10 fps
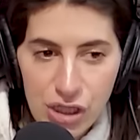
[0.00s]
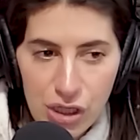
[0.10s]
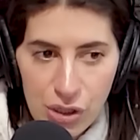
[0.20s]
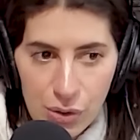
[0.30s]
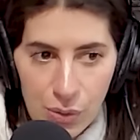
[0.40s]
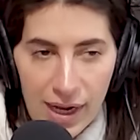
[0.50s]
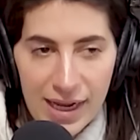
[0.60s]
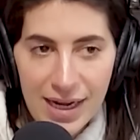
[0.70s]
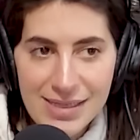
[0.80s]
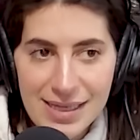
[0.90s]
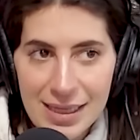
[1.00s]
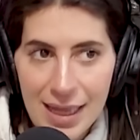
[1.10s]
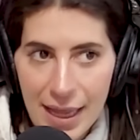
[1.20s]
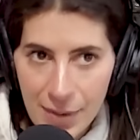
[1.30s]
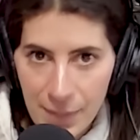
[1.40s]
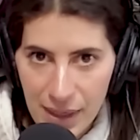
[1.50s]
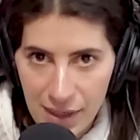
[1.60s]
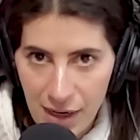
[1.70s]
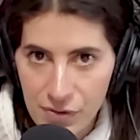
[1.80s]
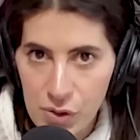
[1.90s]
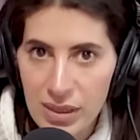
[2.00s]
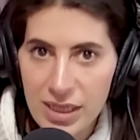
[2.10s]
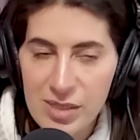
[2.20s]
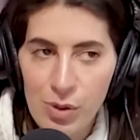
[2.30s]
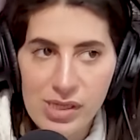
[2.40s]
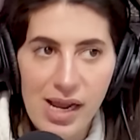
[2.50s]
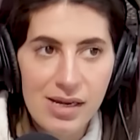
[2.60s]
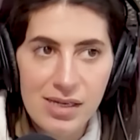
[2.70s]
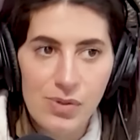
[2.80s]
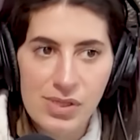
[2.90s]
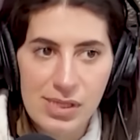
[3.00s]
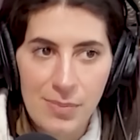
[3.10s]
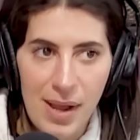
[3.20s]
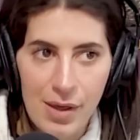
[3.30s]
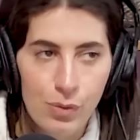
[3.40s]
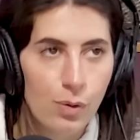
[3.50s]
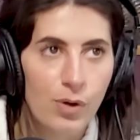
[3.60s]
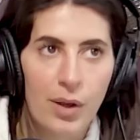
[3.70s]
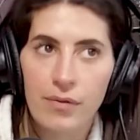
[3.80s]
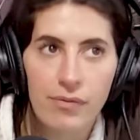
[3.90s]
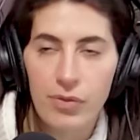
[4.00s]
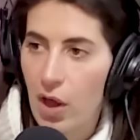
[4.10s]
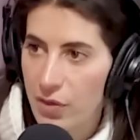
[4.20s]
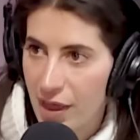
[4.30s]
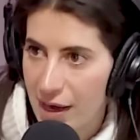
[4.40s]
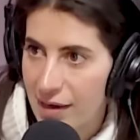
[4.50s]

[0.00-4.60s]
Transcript: two, he doesn't like me enough to at least pretend he was in the bathroom when I would have thought that